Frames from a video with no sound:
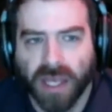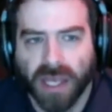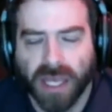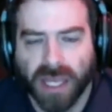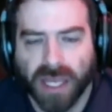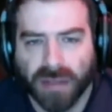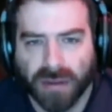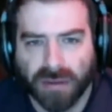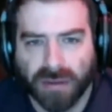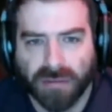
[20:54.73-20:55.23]

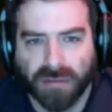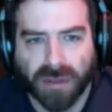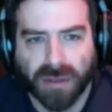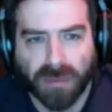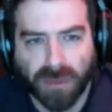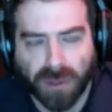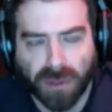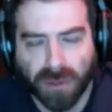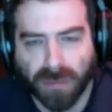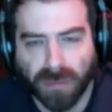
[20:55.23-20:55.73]
It's a
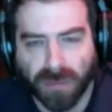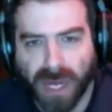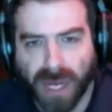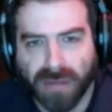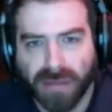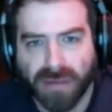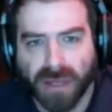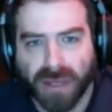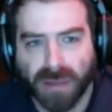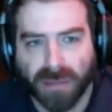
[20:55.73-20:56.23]
similar
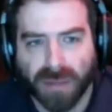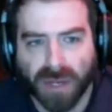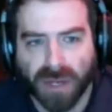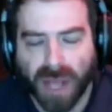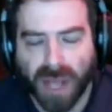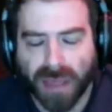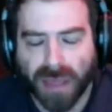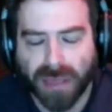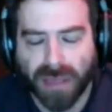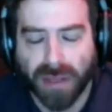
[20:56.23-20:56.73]
mindset, but
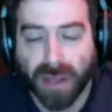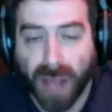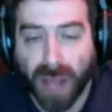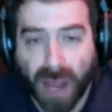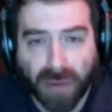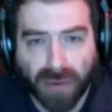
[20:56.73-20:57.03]
I think I